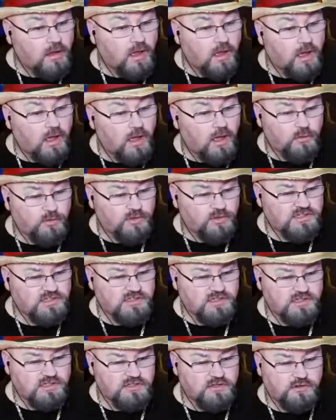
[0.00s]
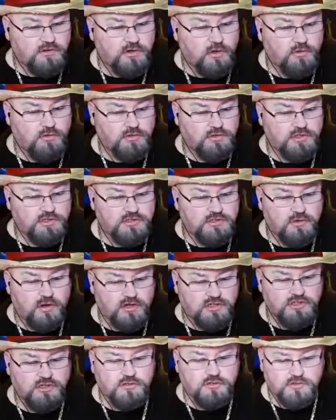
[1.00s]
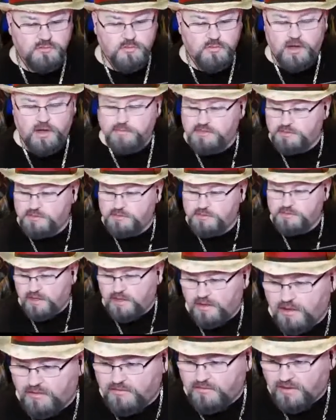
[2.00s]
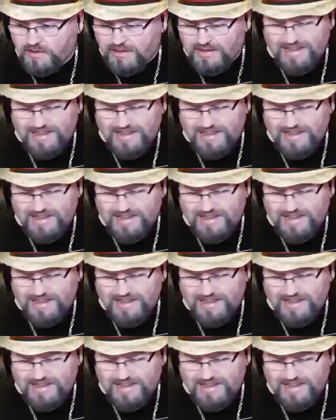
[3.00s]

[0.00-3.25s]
Wissa says their total destruction is what I was speaking of.